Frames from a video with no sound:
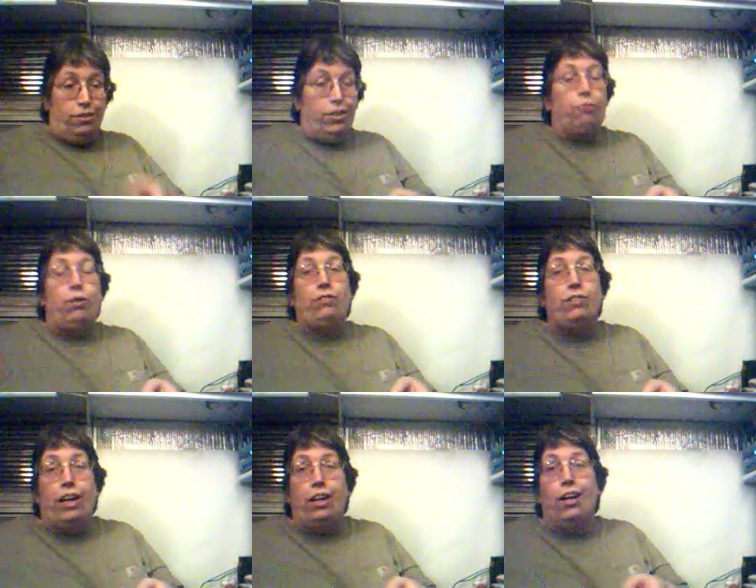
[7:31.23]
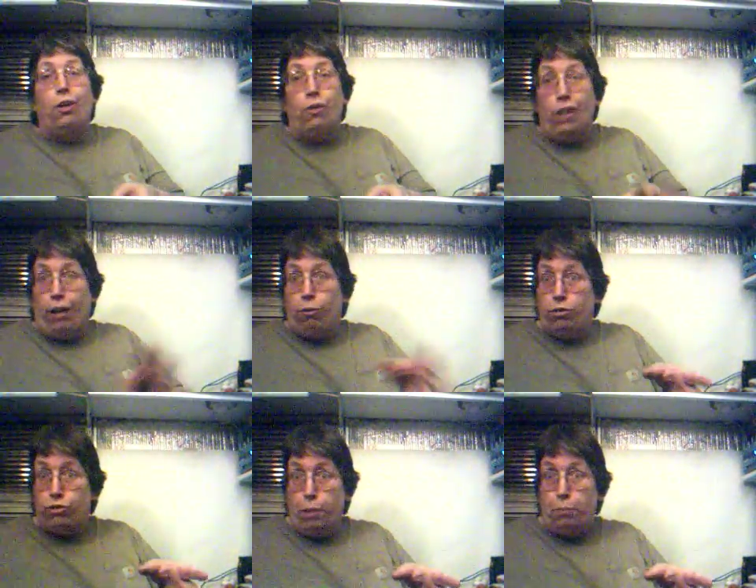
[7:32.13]
it doesn't get any, like with
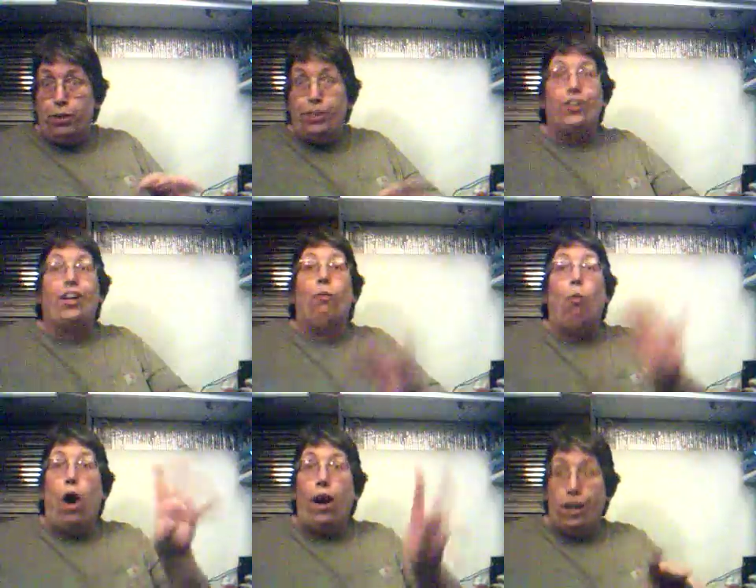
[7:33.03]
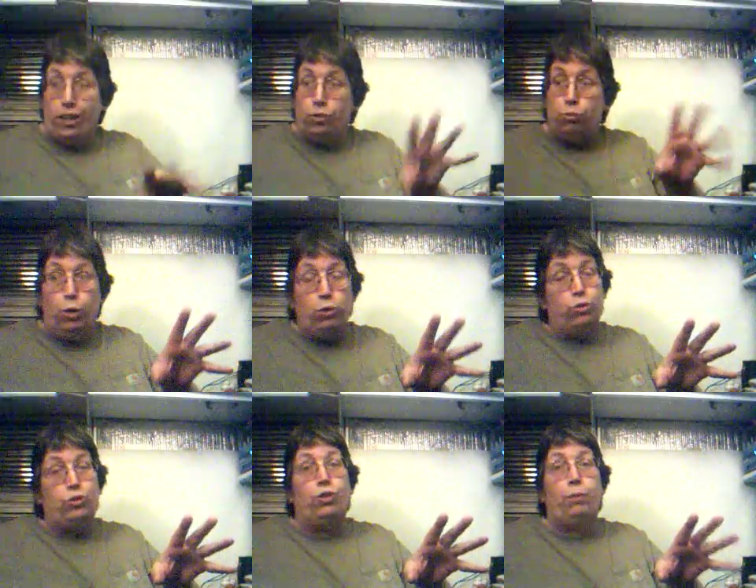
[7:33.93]
stripper, you'll get water, because
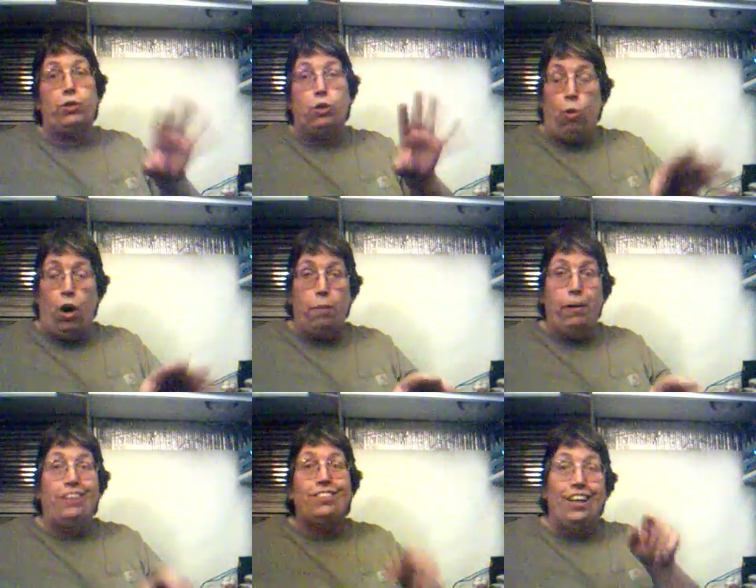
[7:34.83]
most strippers are water based.